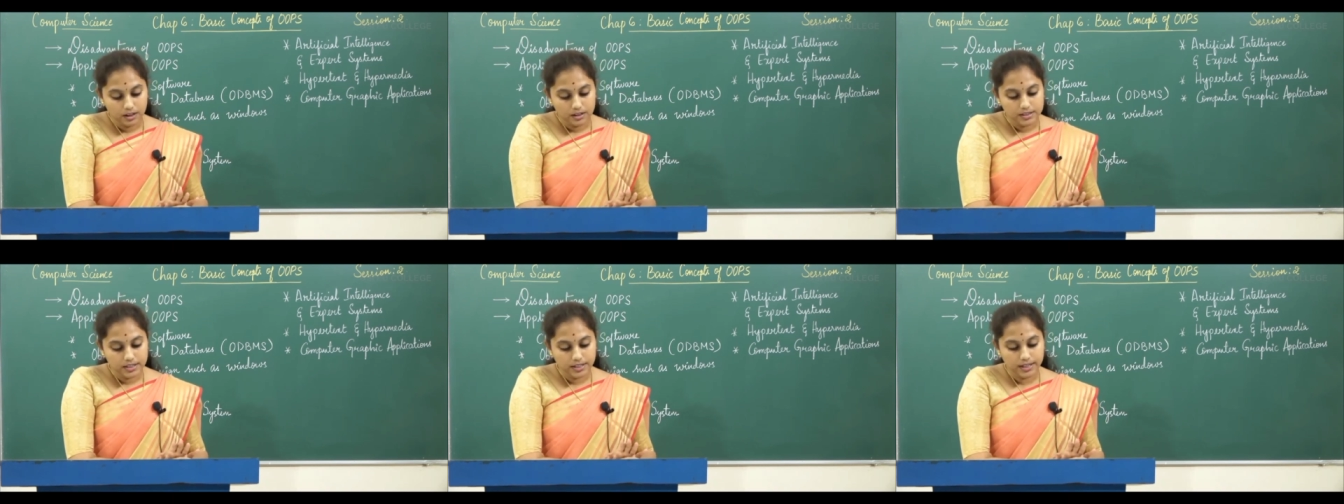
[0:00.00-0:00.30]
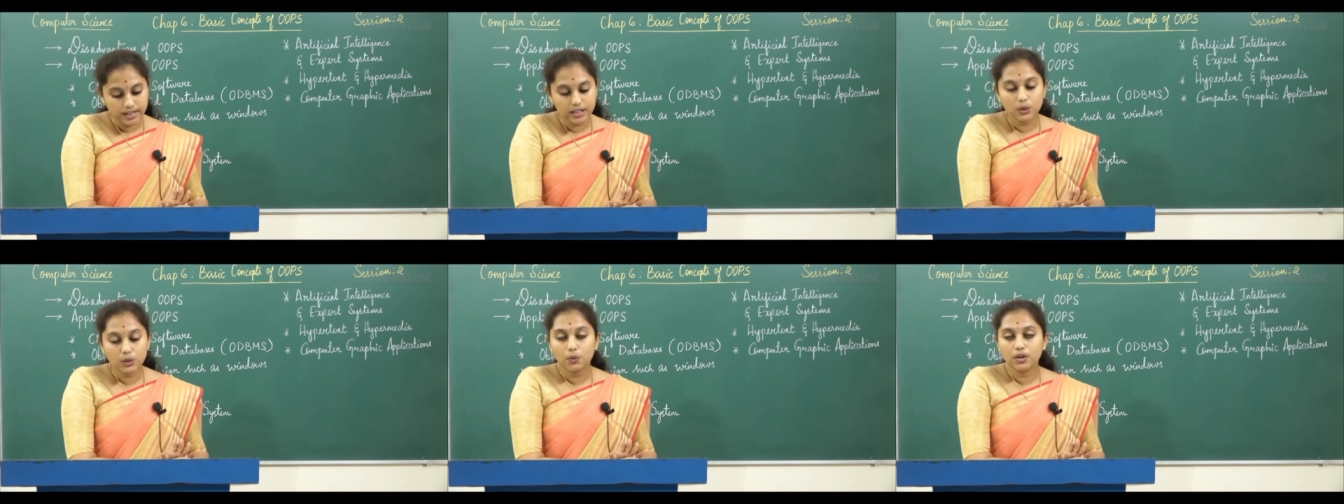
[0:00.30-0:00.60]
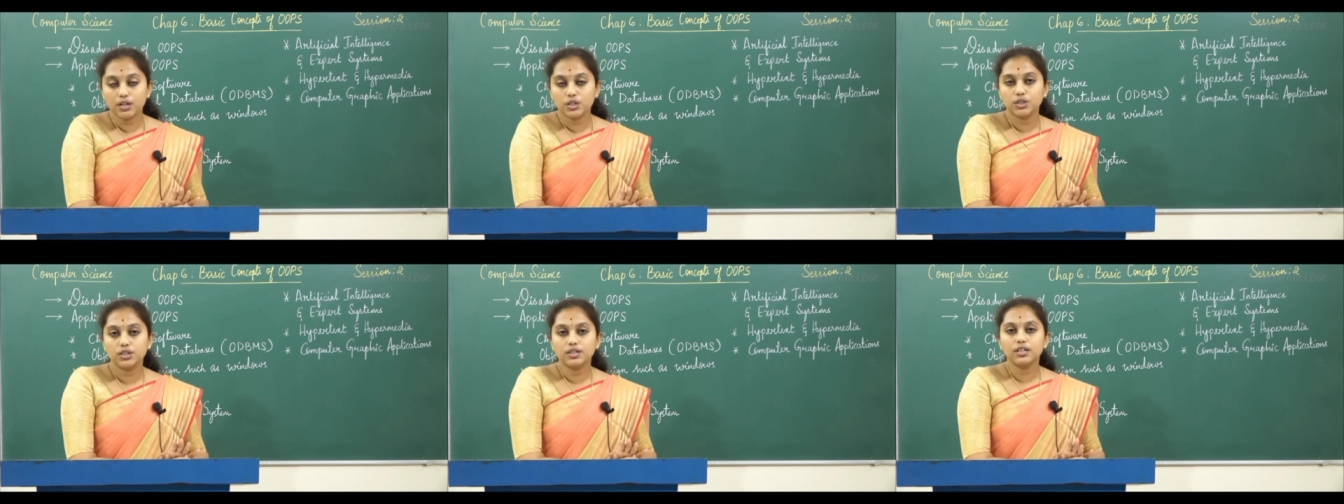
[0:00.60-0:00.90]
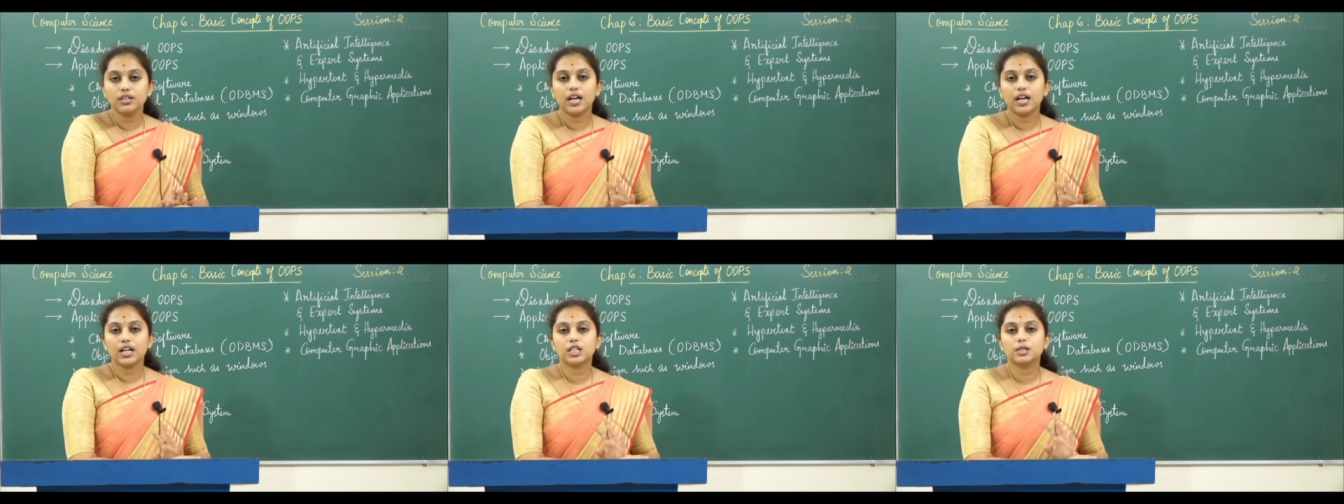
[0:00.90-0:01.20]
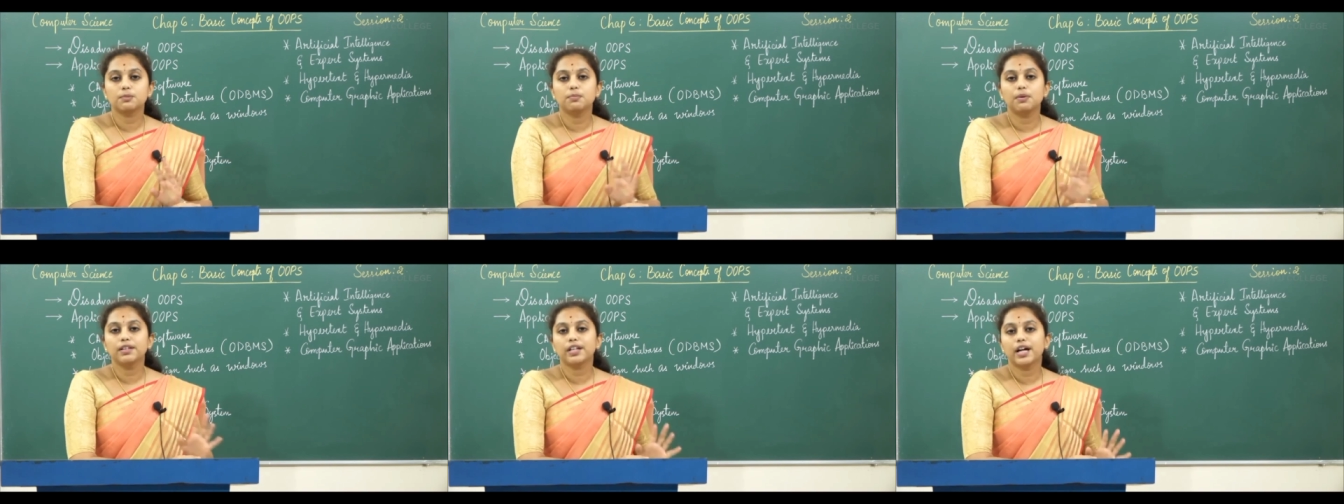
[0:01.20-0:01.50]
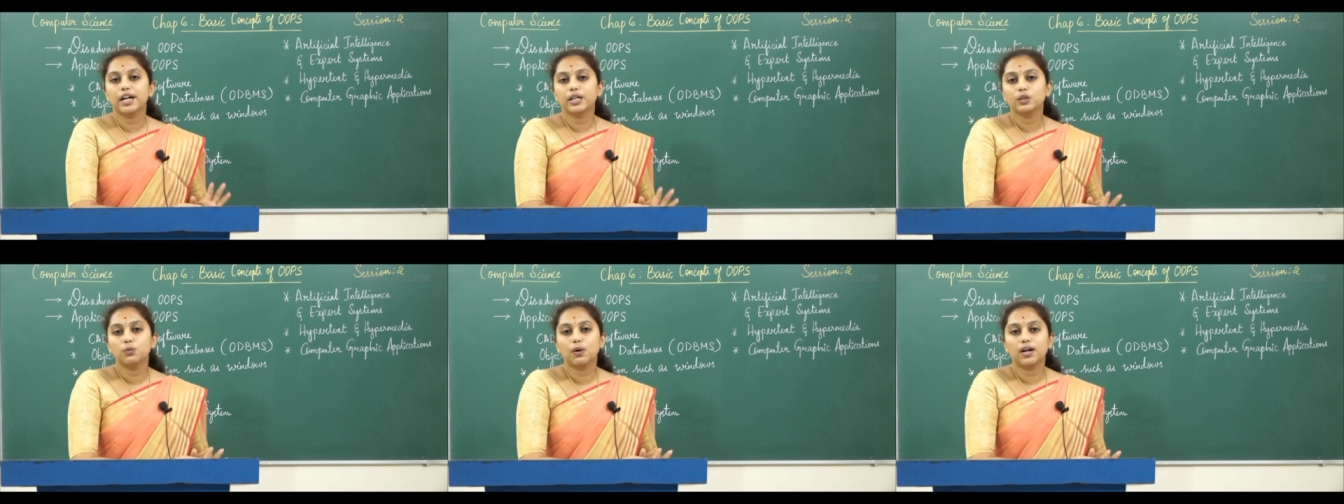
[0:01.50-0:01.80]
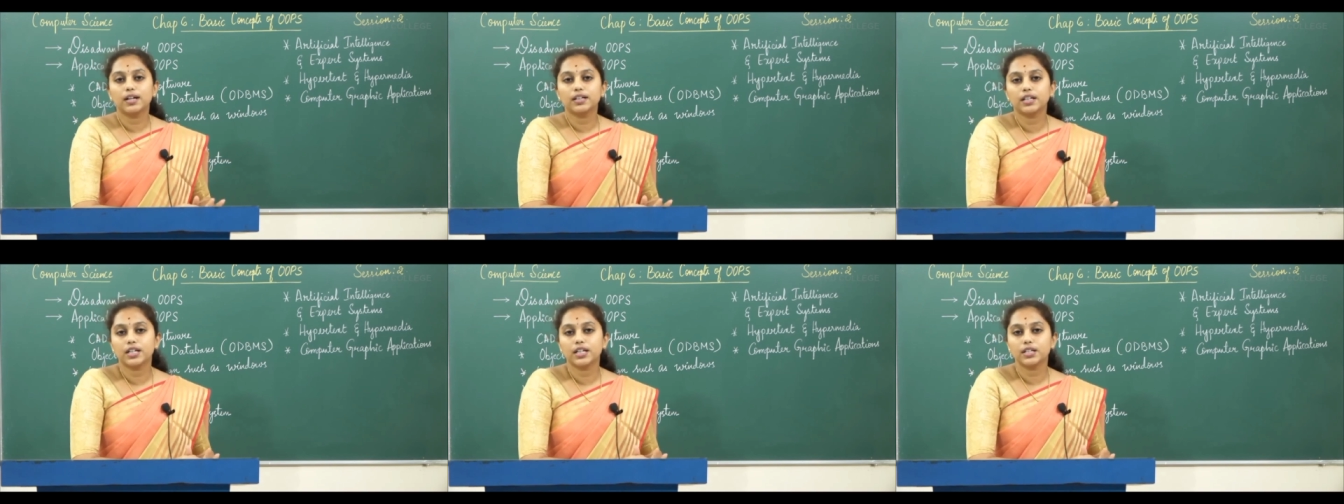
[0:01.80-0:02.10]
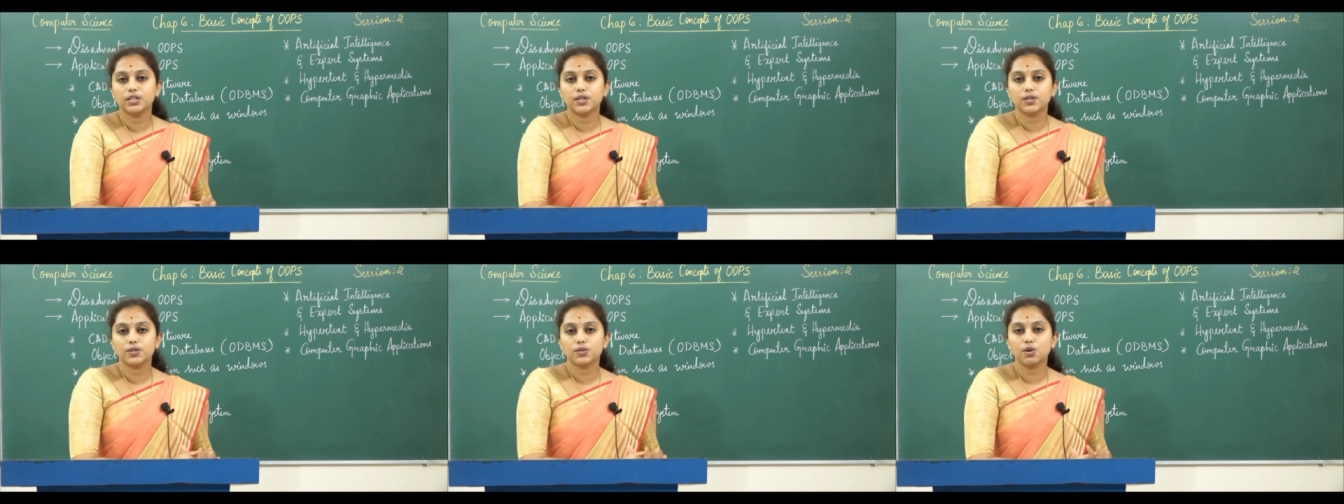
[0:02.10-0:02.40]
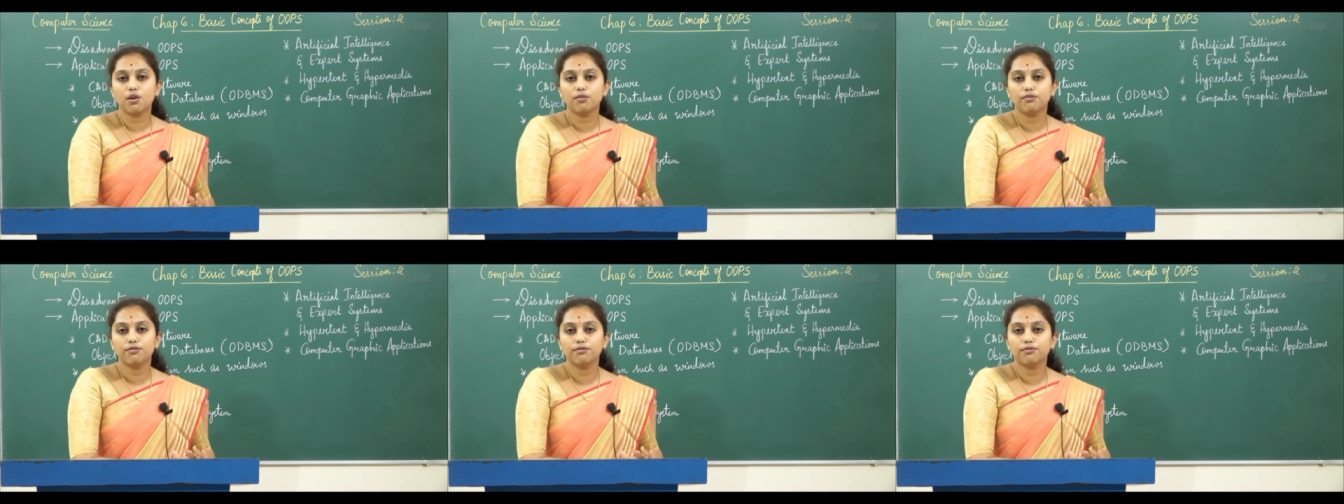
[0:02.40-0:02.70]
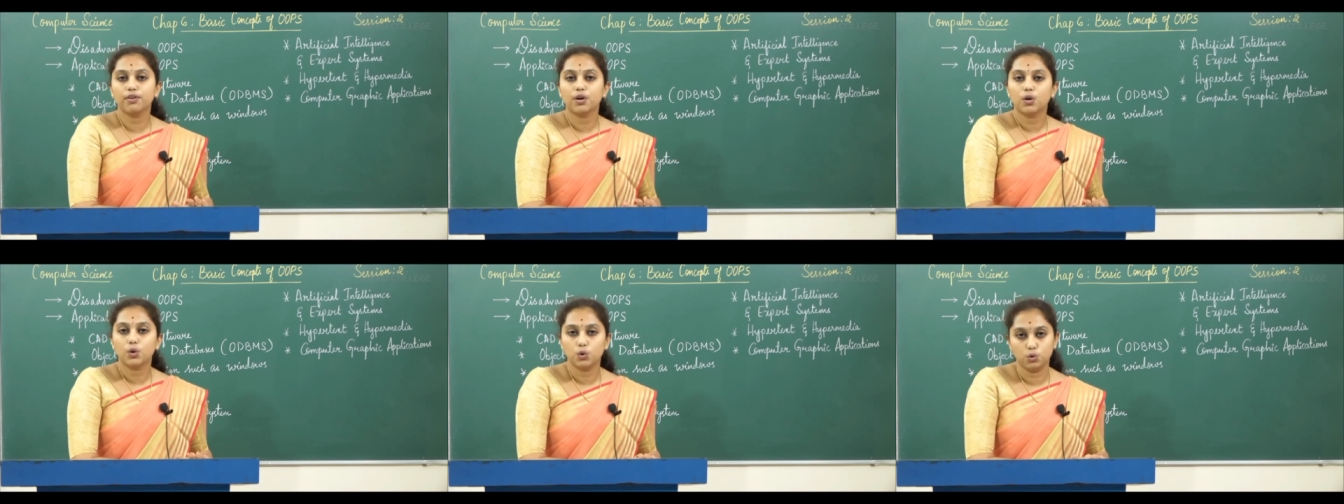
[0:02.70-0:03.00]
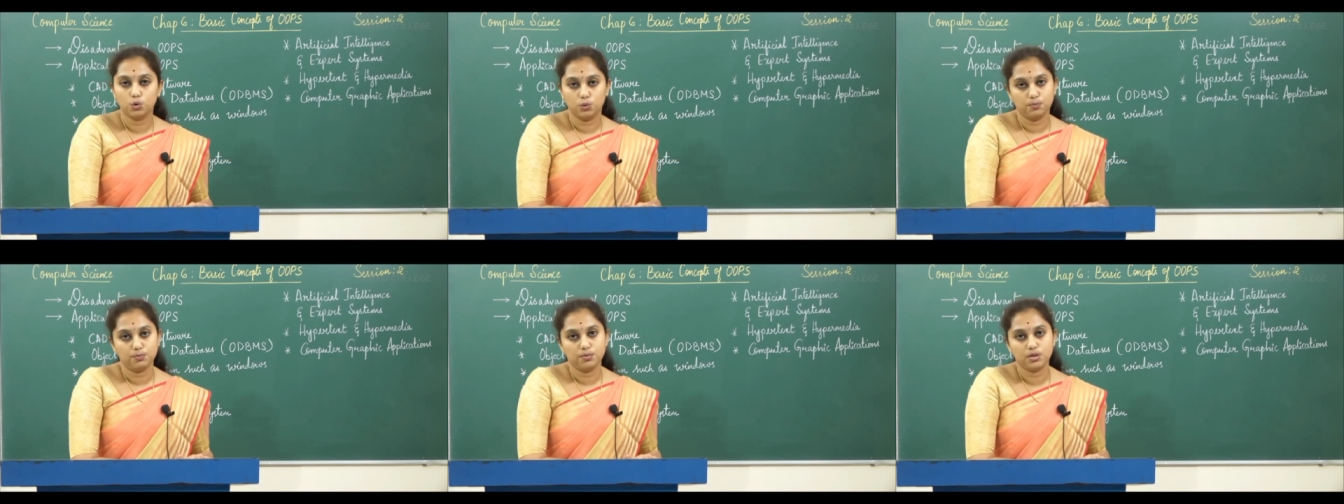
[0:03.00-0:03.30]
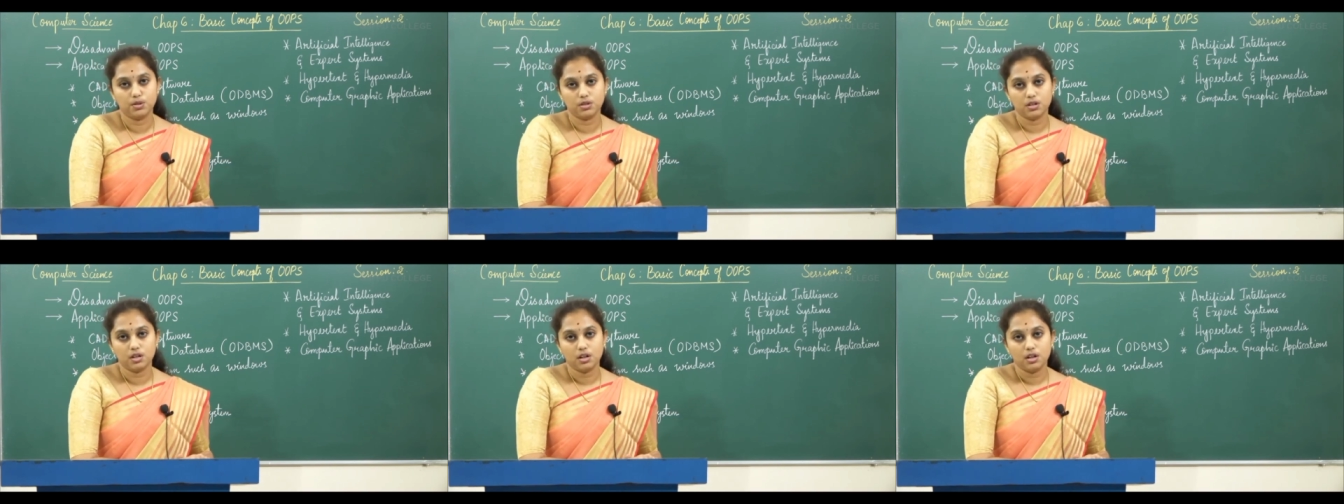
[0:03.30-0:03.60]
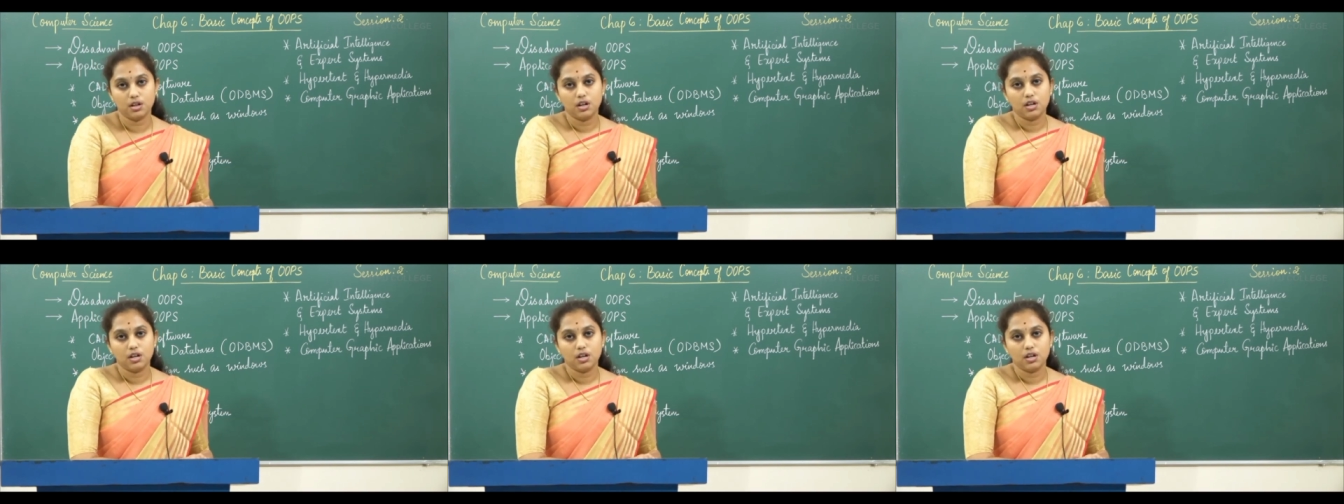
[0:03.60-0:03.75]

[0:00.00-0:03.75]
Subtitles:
Second question, explain the advantages of OOPS.